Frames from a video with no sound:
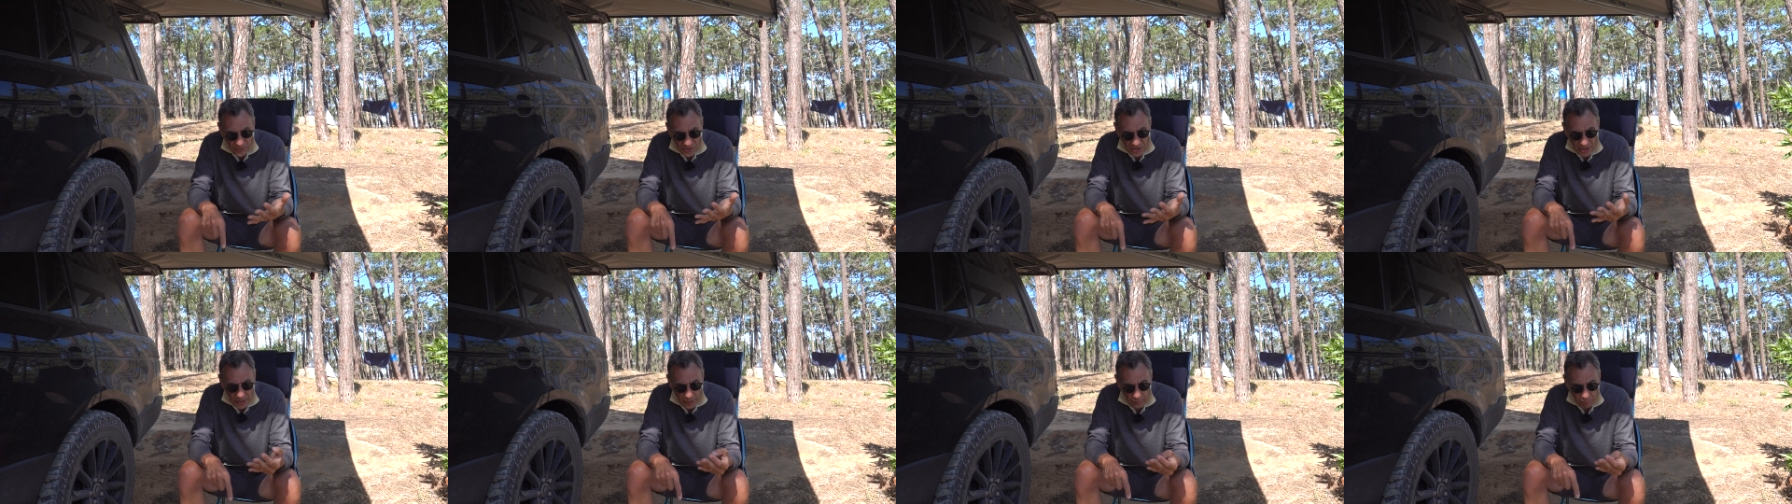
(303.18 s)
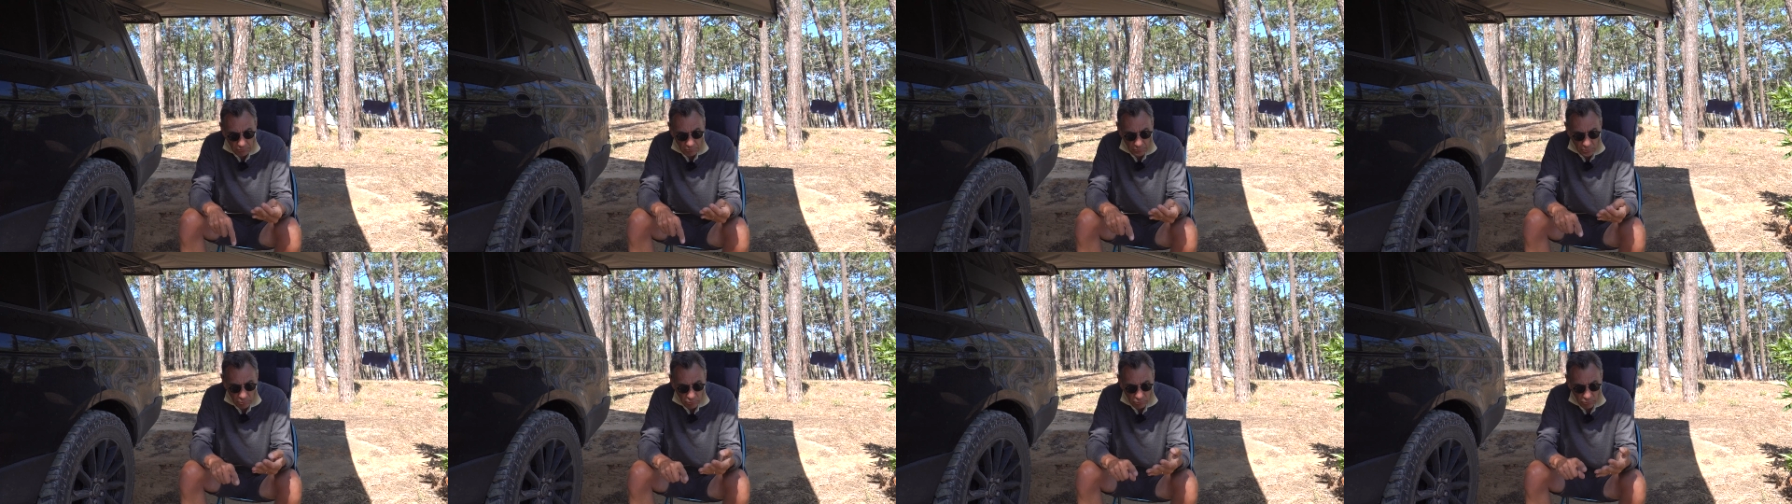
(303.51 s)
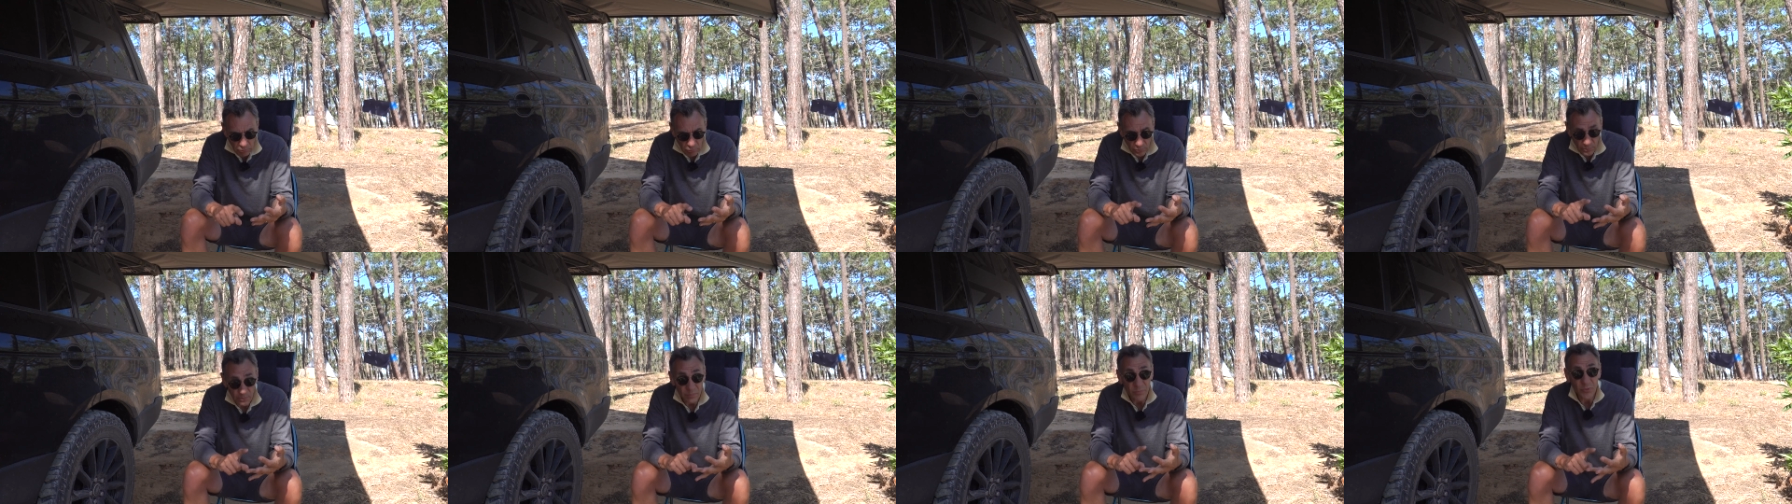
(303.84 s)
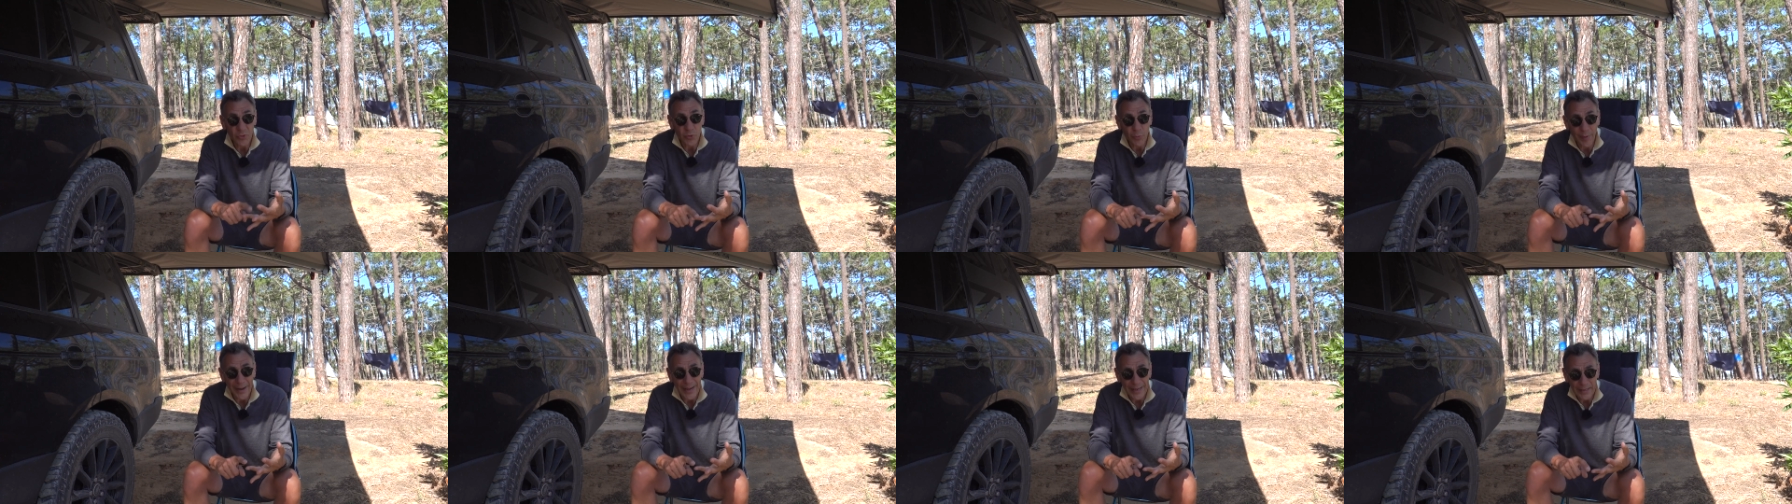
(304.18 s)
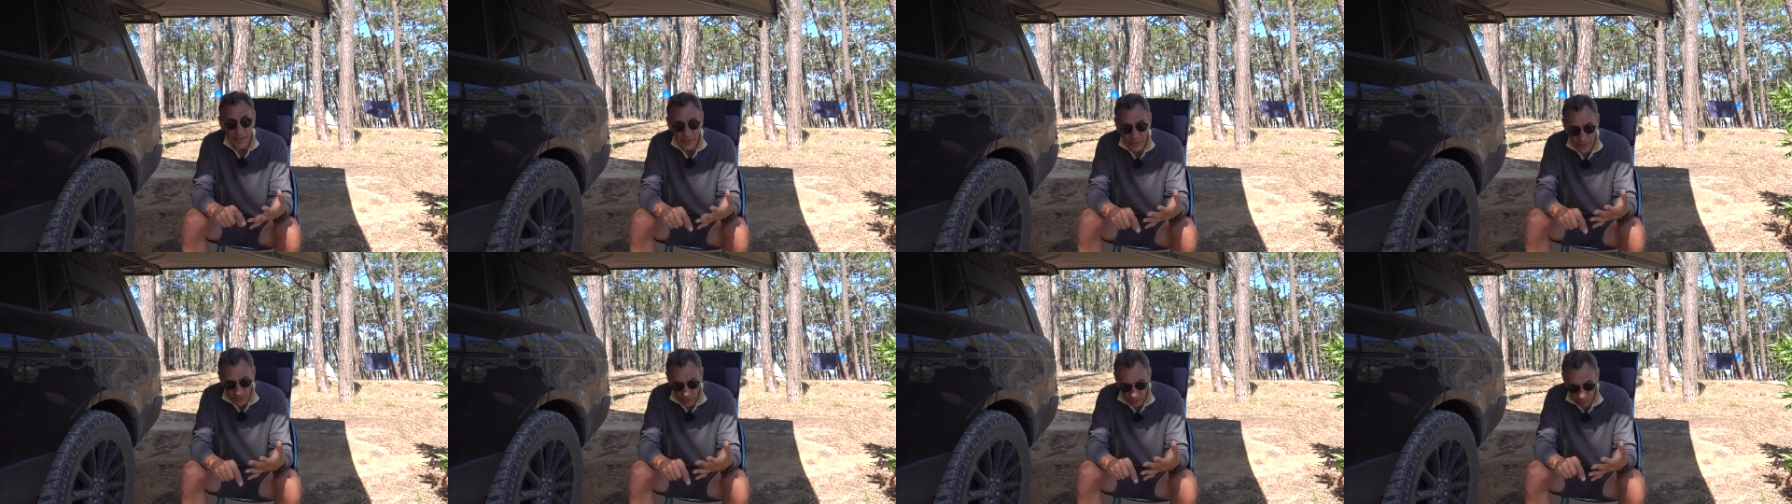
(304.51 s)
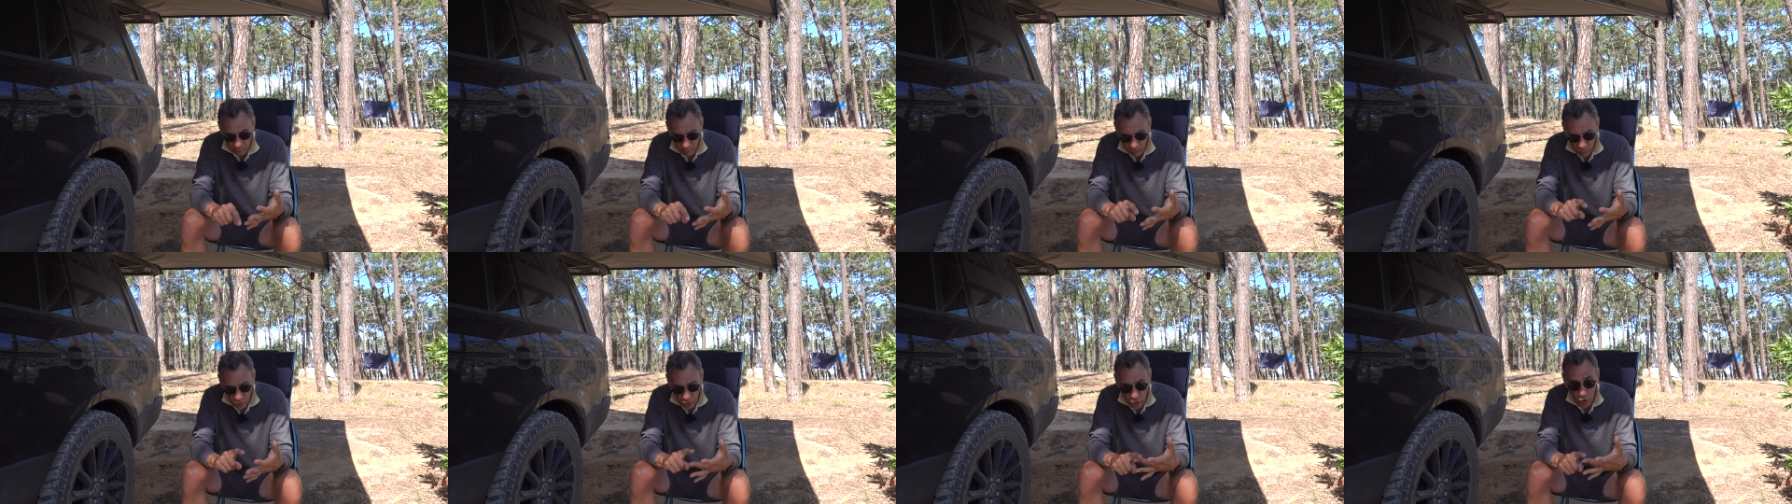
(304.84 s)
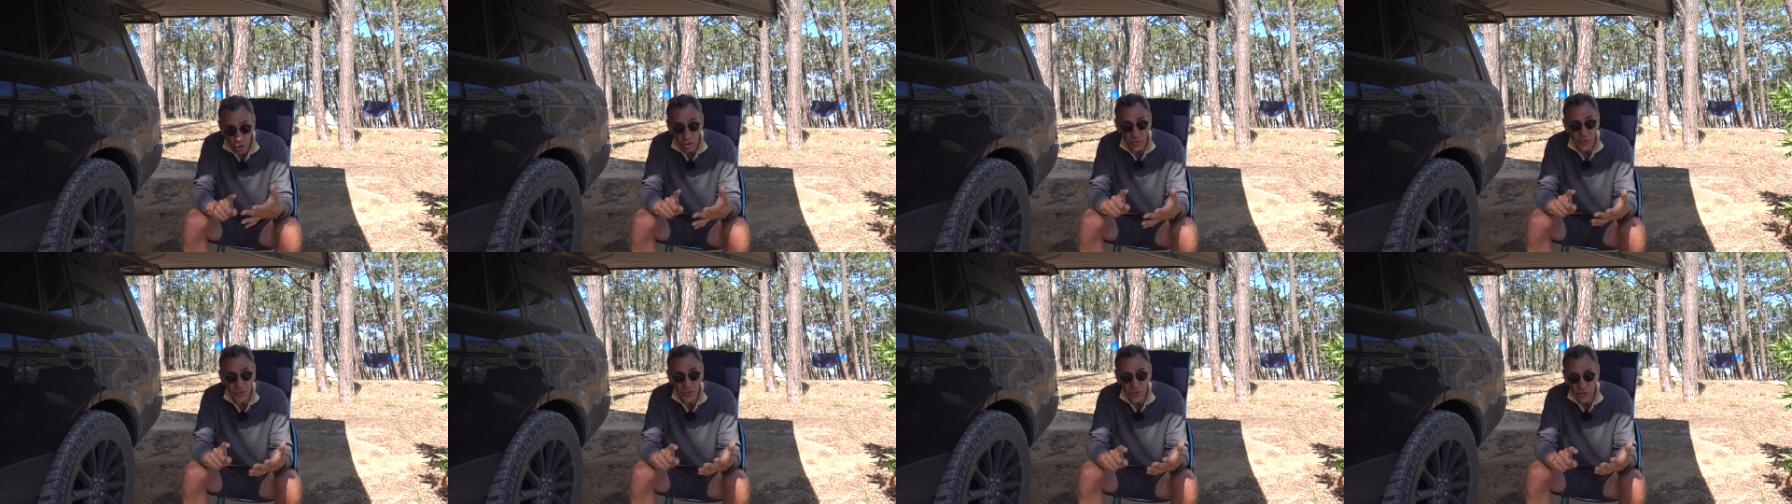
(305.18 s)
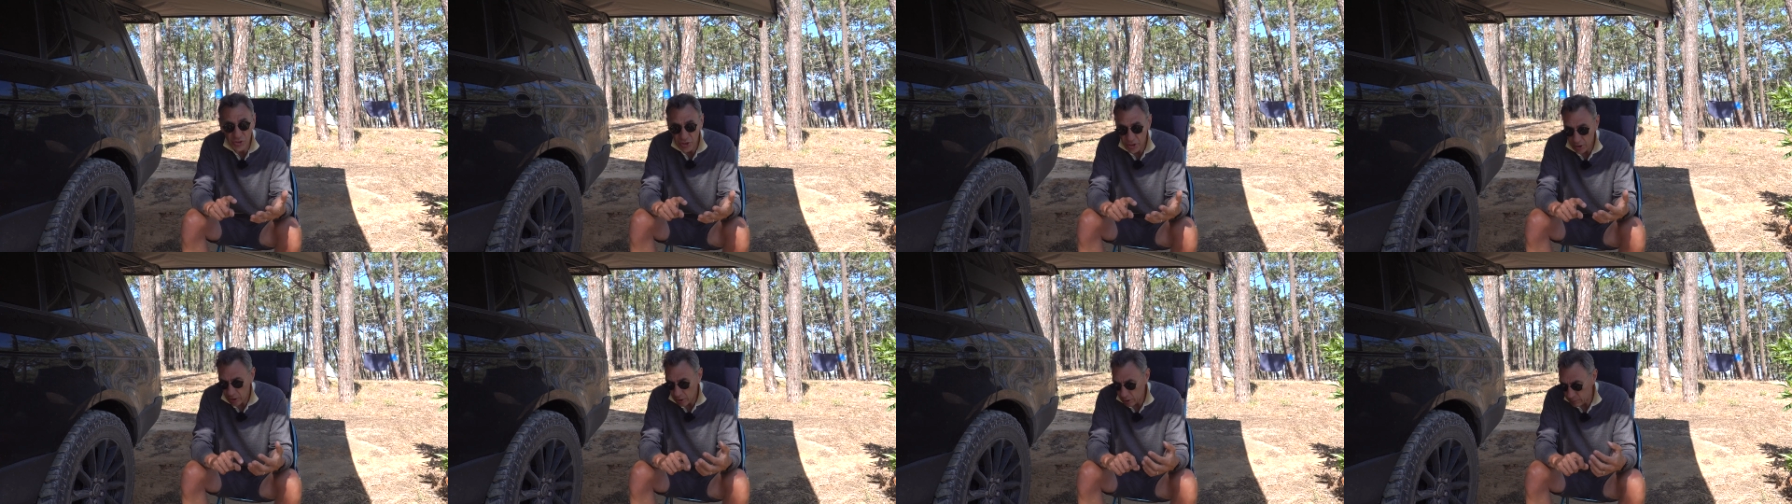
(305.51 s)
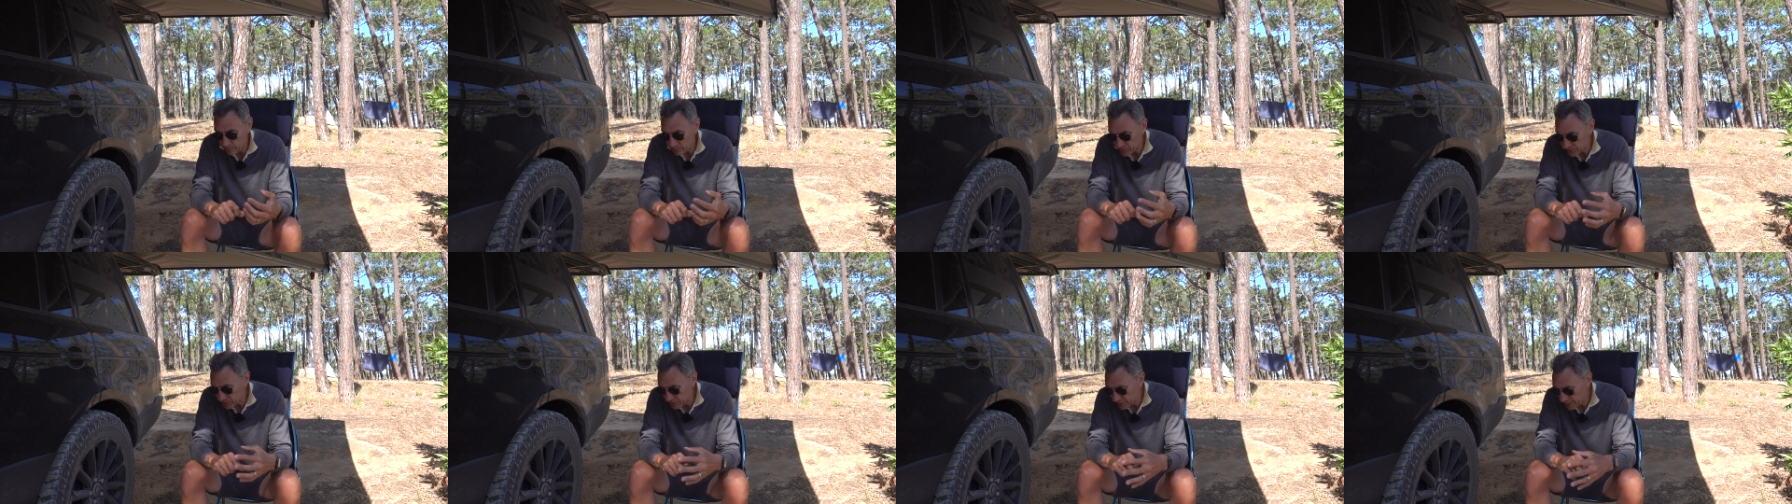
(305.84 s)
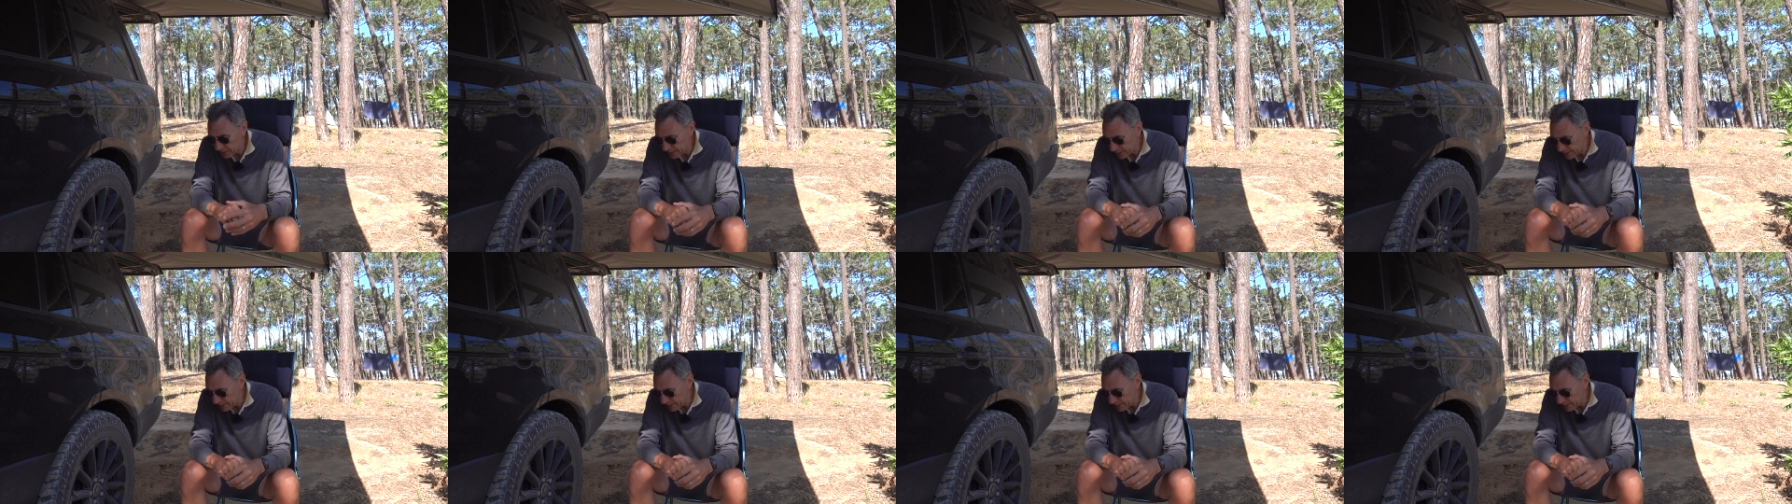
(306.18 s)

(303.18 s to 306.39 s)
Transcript: tent, swags, cots and tarps.